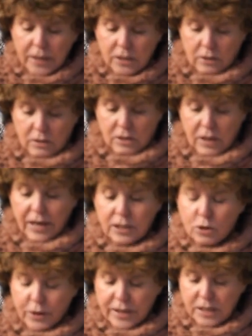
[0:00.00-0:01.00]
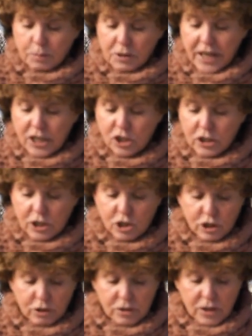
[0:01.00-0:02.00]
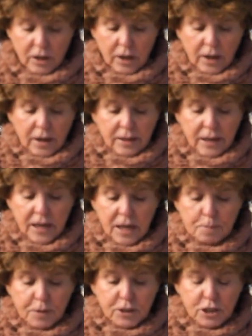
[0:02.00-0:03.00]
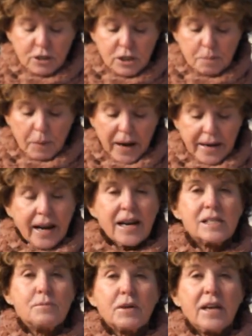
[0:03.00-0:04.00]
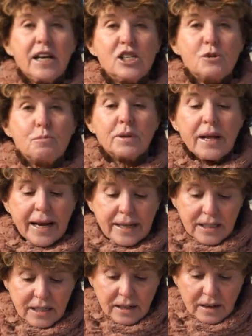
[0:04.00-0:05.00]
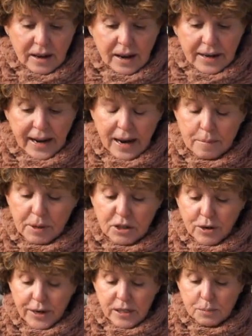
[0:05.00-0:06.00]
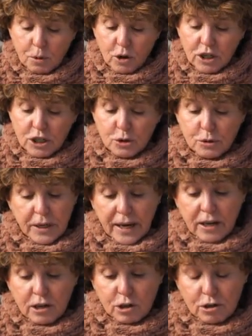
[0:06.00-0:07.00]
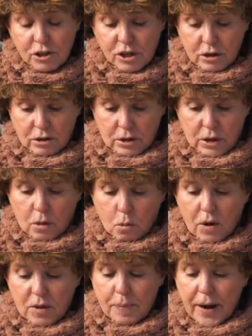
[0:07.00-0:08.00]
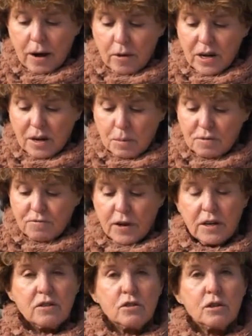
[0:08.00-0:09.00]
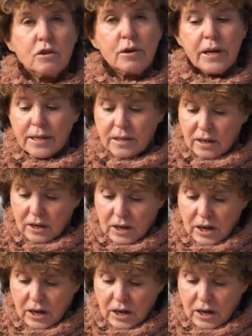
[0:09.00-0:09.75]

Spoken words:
reasons and transportation issues. The heat produced by a gasification plant can be transported to an end user while the power can be fed into the grid.